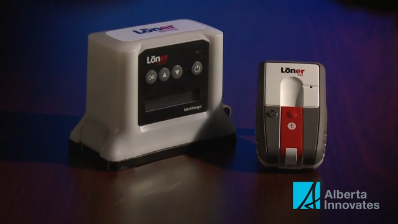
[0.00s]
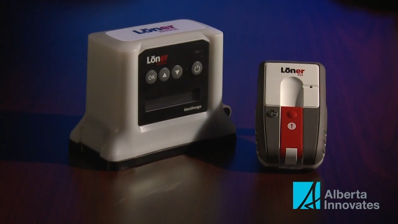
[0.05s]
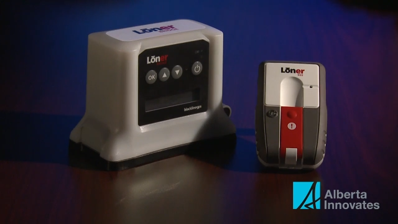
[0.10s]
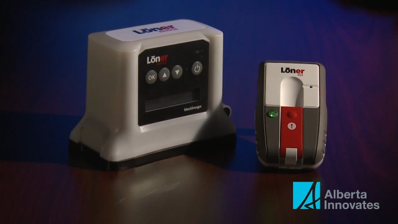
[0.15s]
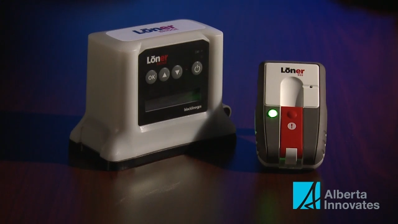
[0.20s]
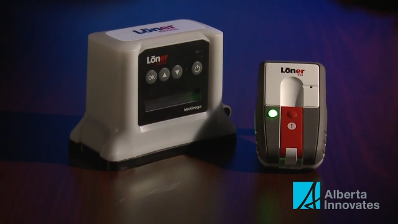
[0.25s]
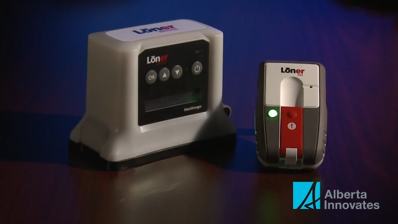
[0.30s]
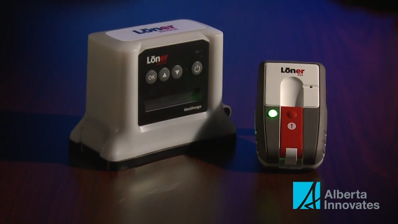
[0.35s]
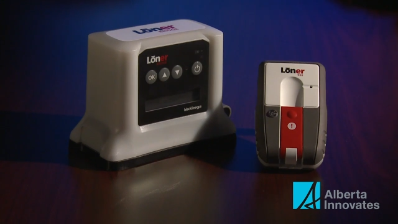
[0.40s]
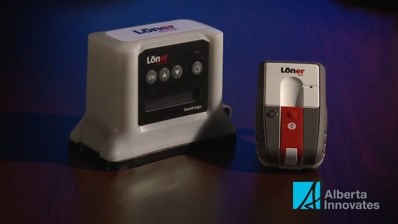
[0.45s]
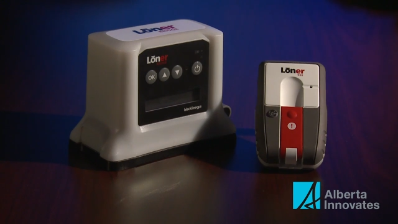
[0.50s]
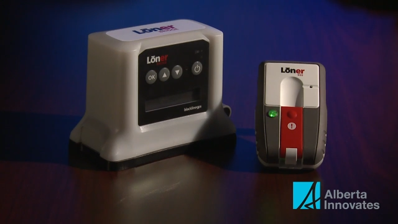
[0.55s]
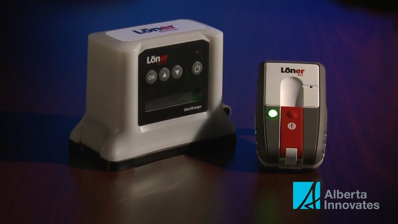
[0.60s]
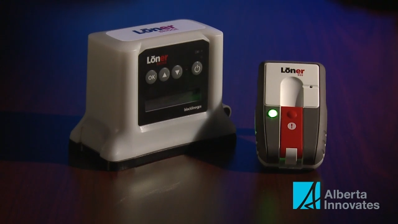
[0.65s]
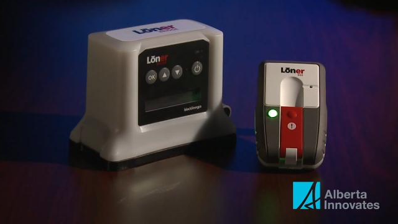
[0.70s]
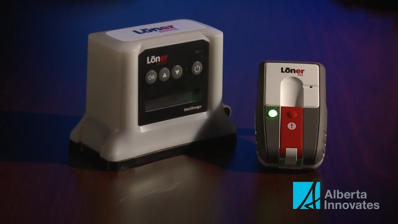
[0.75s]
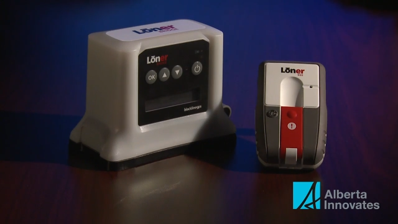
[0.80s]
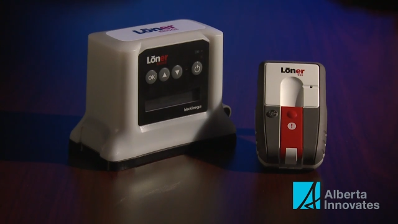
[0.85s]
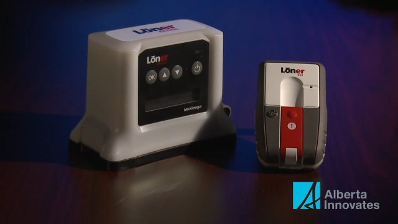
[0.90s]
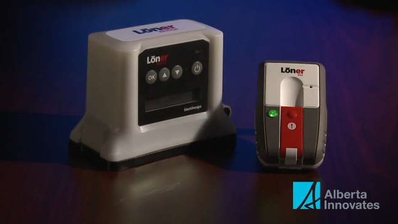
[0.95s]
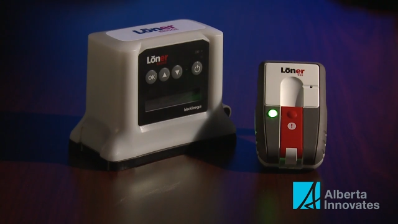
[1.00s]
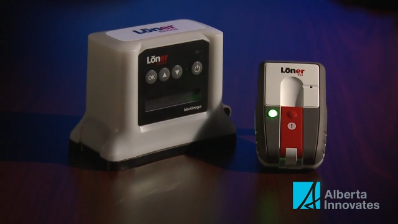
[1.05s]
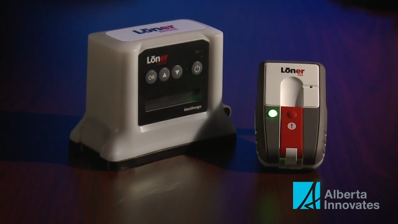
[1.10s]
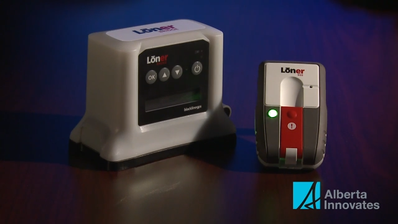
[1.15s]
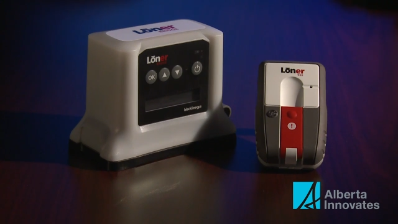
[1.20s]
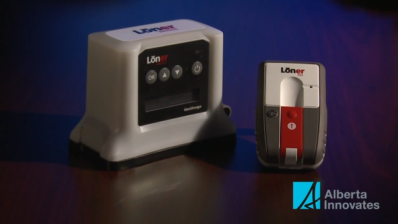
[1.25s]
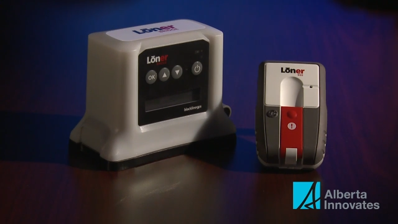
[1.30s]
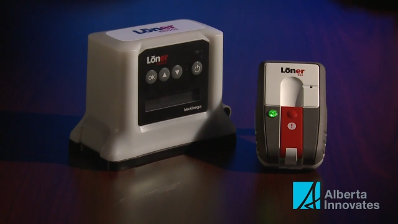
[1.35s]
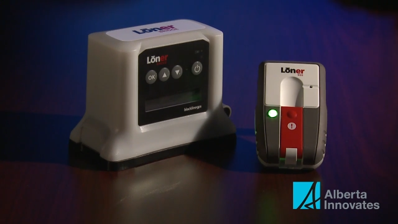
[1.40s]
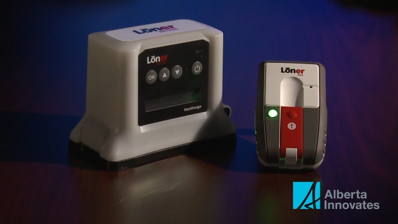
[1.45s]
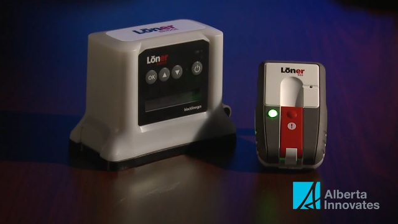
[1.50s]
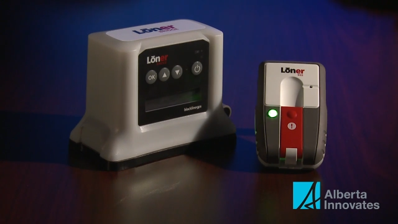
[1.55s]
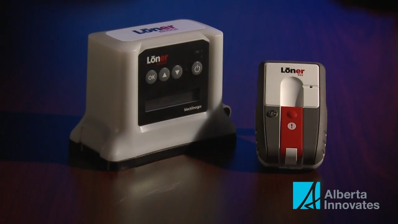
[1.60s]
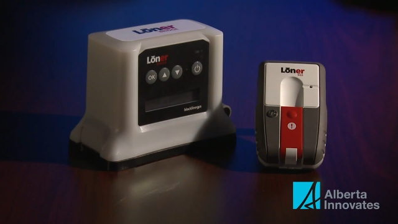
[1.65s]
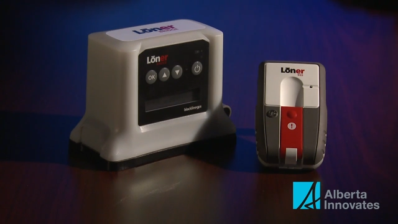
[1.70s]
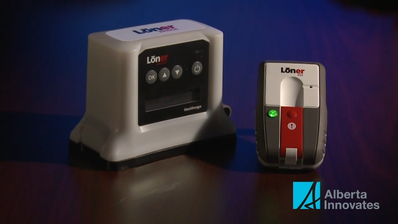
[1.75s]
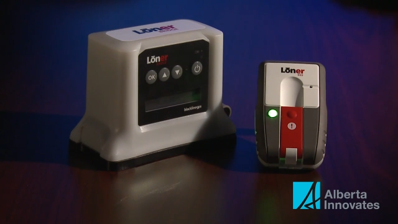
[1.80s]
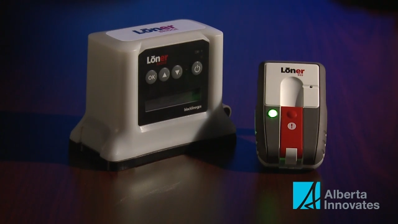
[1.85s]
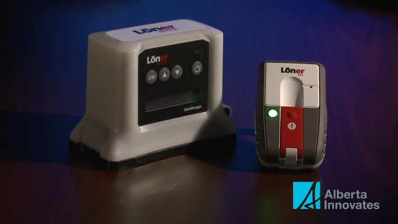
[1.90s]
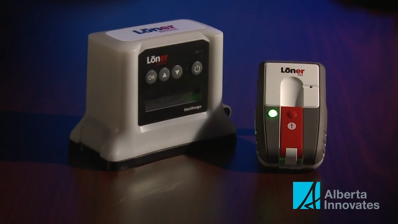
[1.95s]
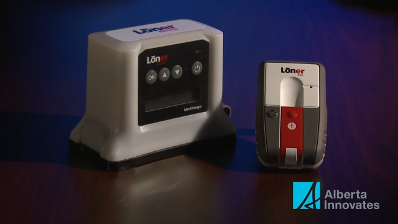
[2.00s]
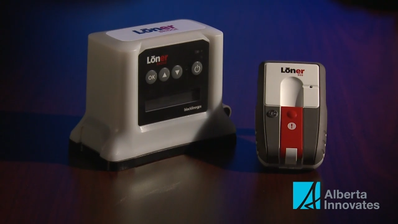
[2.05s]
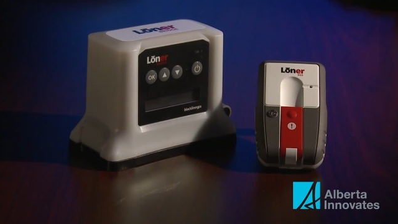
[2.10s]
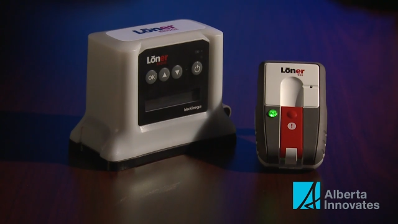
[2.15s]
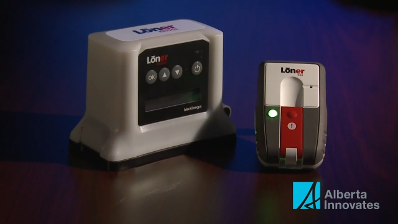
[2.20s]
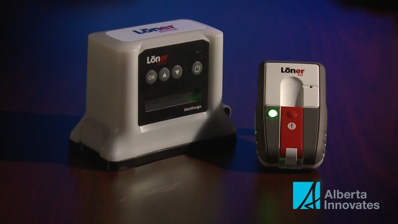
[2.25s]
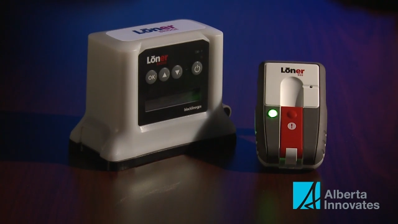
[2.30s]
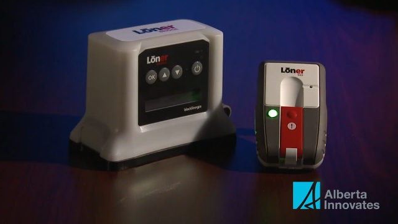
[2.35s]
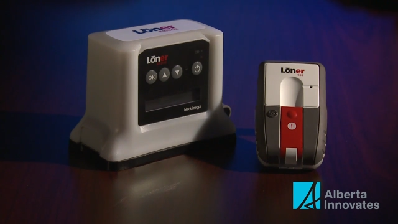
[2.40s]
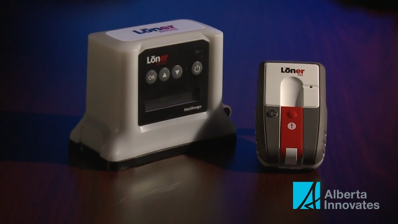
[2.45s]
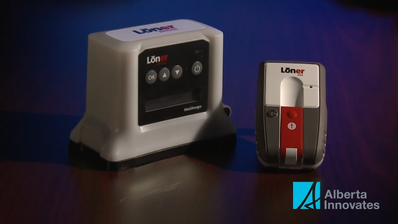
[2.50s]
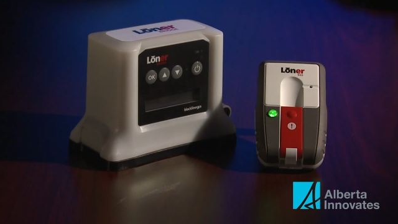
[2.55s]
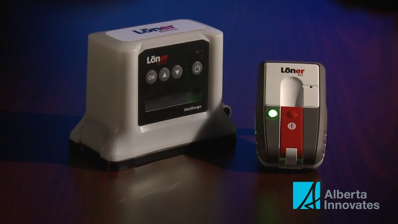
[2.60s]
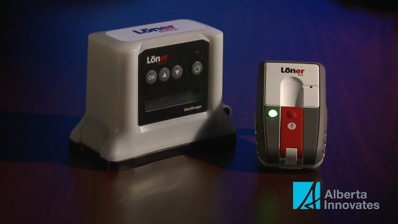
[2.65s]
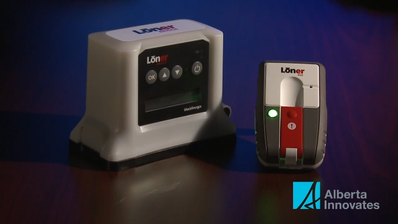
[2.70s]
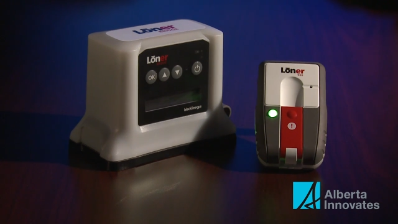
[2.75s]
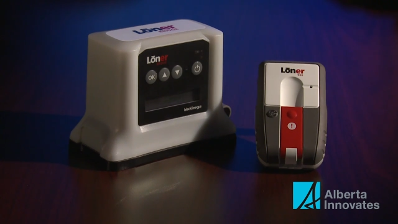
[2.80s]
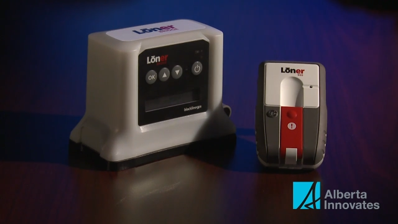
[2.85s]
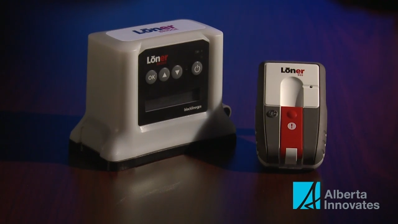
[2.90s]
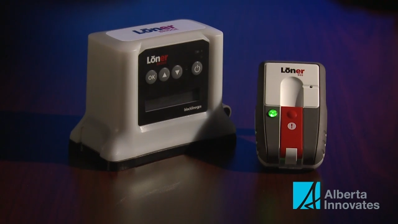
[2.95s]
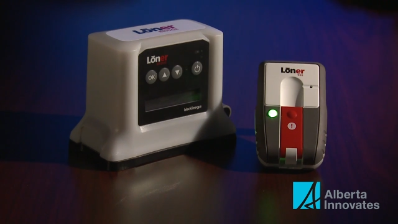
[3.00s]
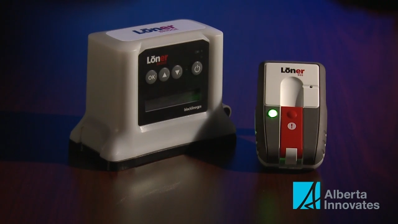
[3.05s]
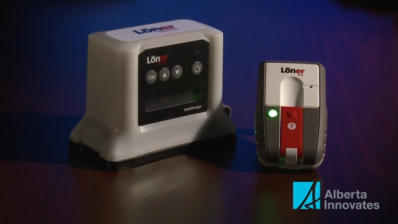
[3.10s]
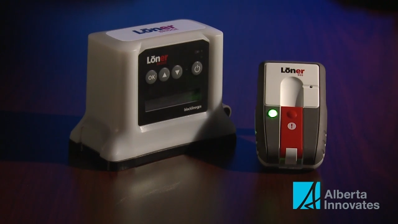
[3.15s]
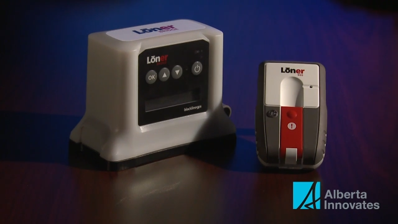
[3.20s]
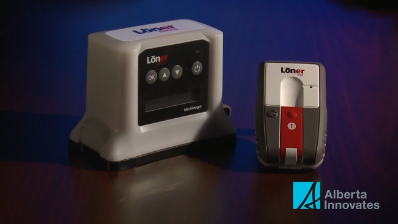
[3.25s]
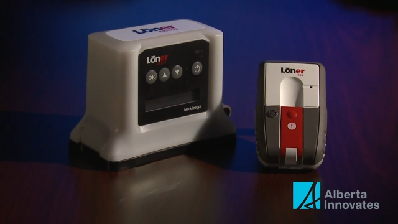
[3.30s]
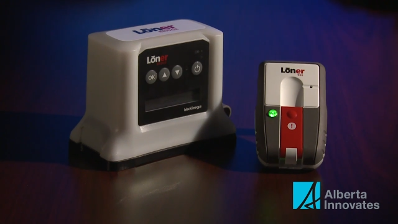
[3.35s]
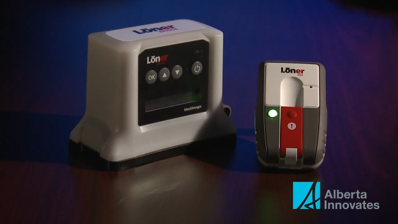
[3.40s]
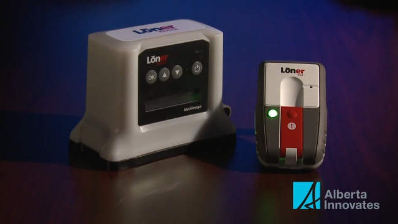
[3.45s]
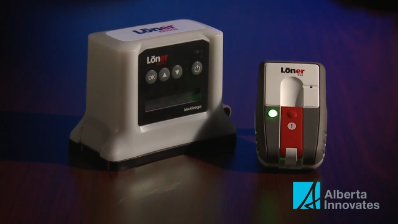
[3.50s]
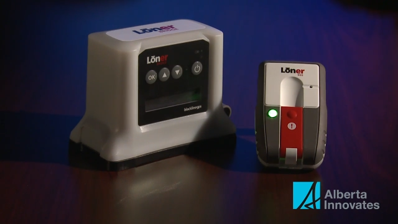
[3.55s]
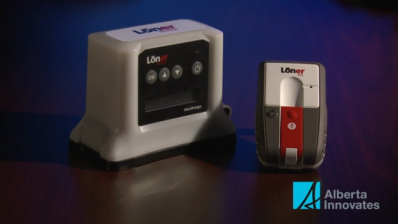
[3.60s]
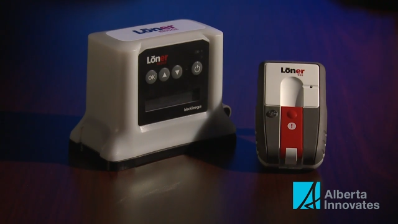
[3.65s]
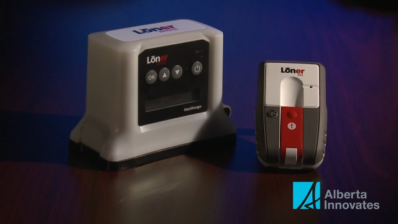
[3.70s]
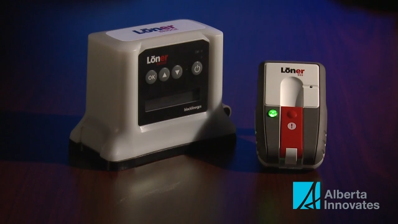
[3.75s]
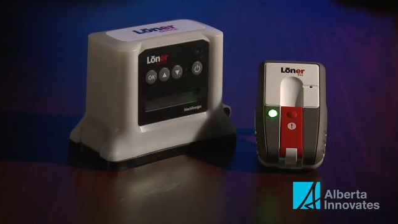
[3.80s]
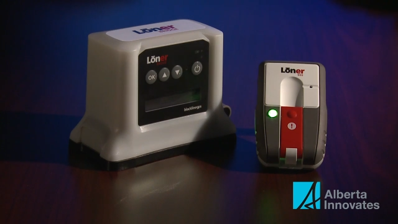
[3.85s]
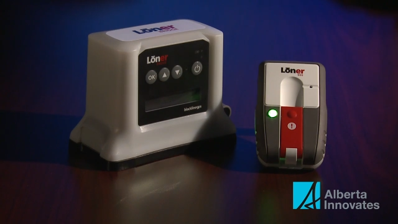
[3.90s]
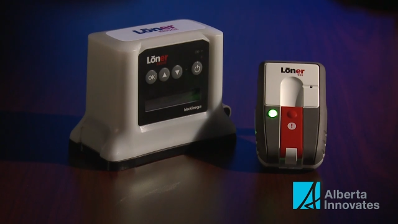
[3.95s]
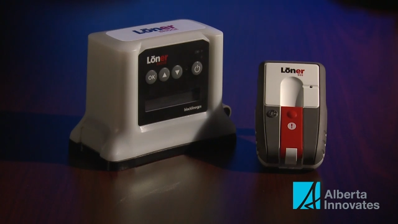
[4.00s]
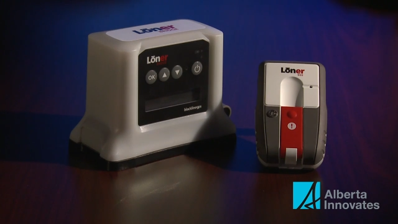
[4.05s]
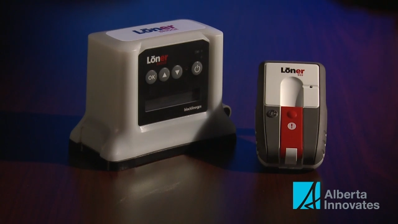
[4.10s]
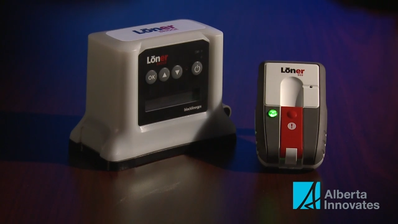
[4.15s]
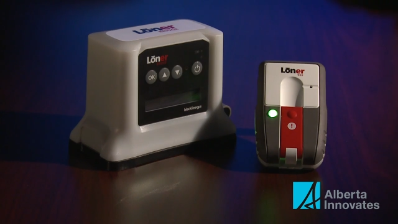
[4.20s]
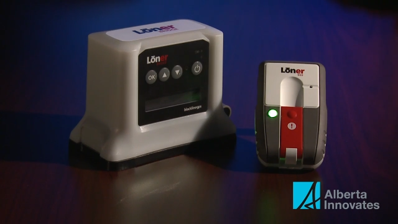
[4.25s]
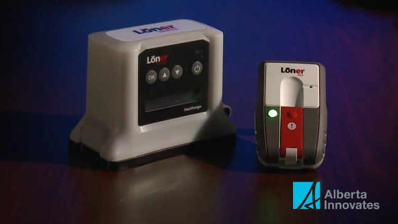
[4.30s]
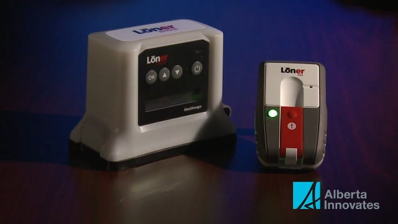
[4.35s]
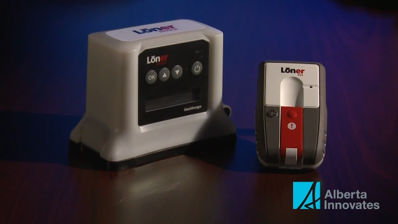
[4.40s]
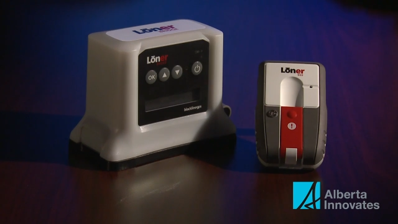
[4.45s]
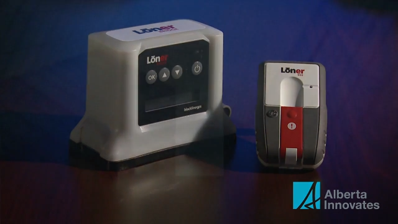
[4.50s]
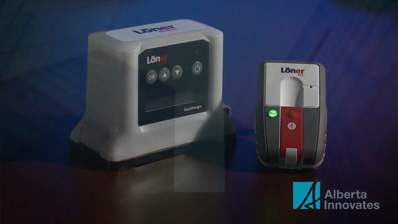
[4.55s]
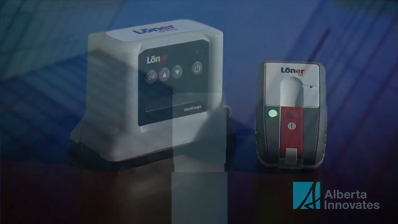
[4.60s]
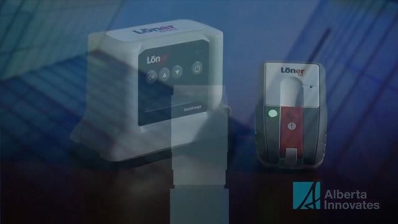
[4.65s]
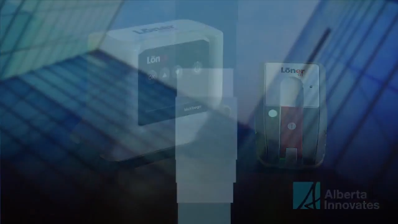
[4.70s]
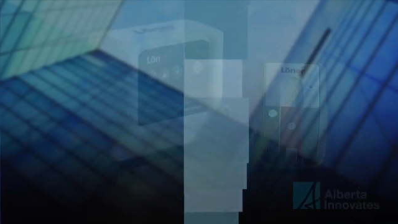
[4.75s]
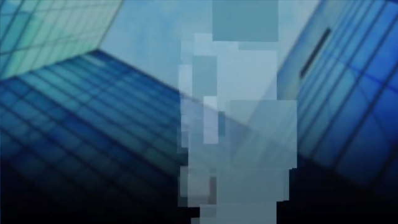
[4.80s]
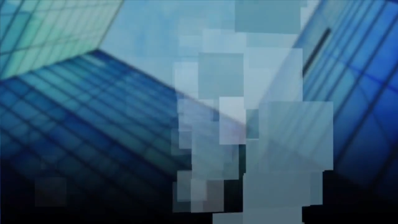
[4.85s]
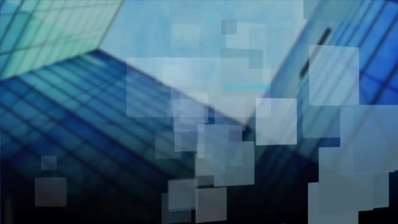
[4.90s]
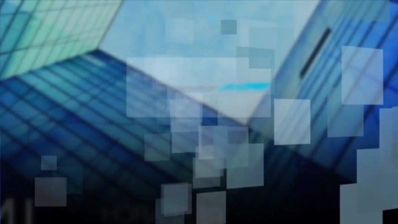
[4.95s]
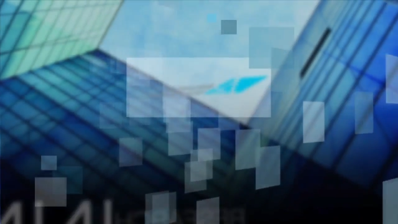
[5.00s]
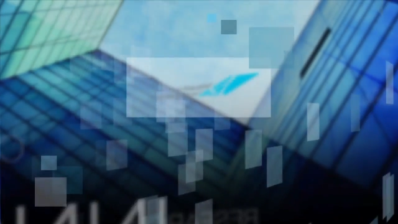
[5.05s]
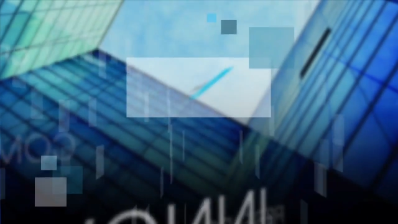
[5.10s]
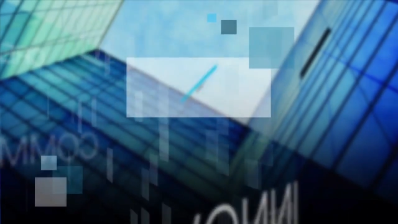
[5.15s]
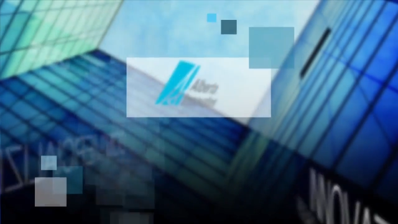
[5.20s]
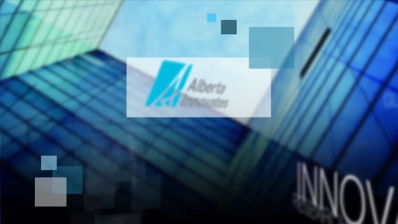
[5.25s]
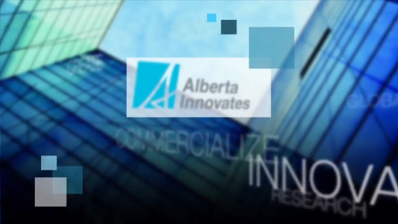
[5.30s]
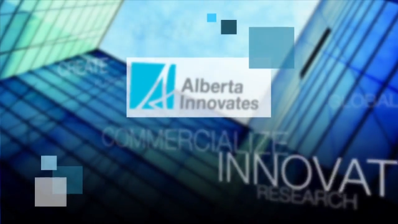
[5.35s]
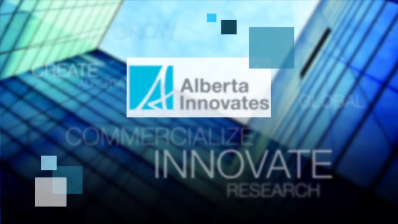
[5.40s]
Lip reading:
No face is visible, so there are no lips to read.